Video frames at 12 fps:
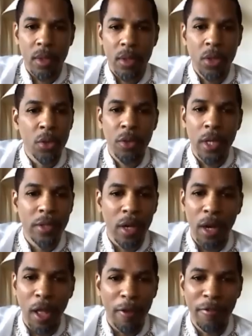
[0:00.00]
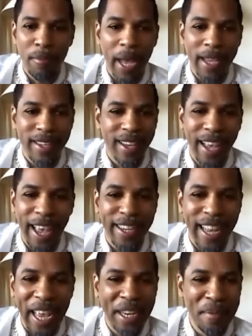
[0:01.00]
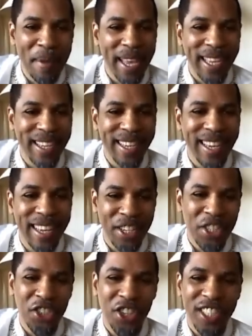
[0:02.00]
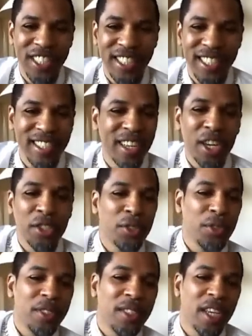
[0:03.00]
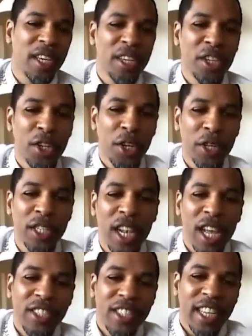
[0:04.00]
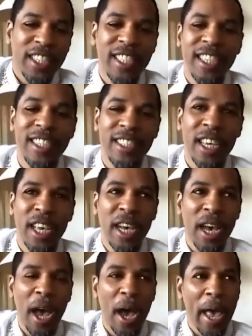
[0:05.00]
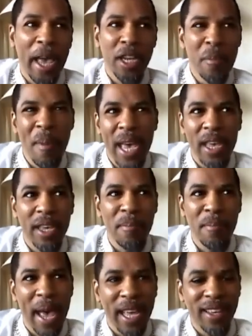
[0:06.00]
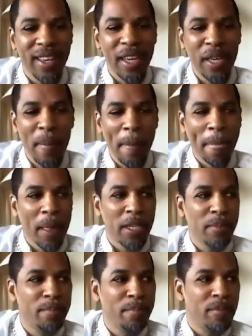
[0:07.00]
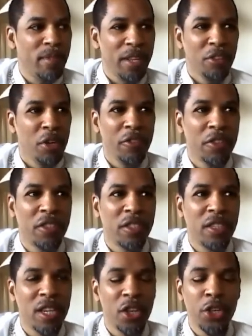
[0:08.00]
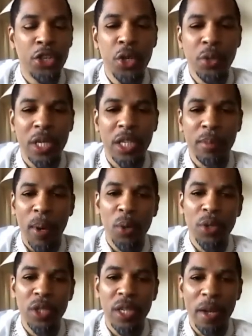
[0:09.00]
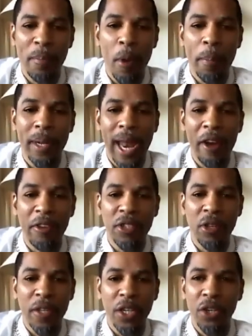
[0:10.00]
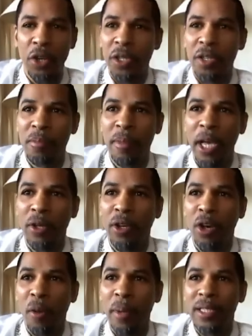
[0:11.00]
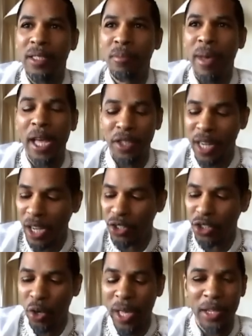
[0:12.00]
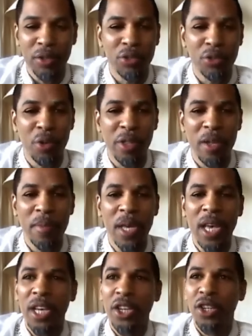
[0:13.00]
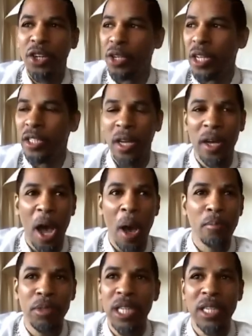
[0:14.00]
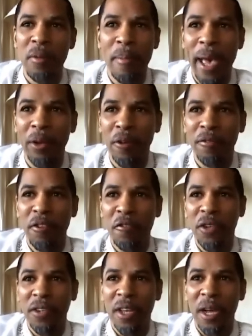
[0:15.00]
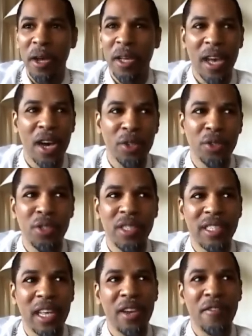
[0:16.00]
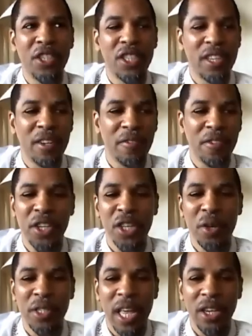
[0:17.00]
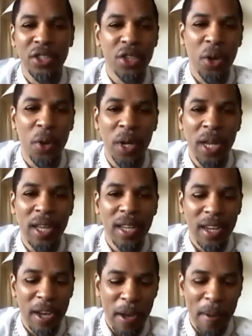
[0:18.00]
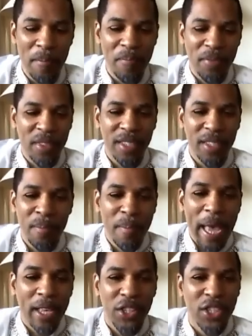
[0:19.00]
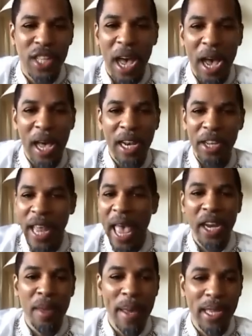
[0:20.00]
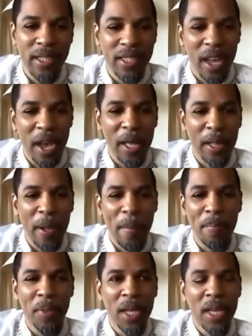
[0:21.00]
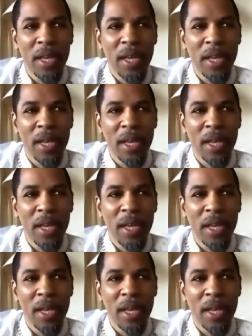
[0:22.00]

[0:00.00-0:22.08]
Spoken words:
Who doesn't love manga and anime illustration and cartoons? You know, in the last 10 years, anime and manga has, just seen a huge explosion in the popularity of it. You know, you can buy comics about it that show you how to draw them. You know, there's umpteen amount of different cartoons and television and videos that show manga style and anime style.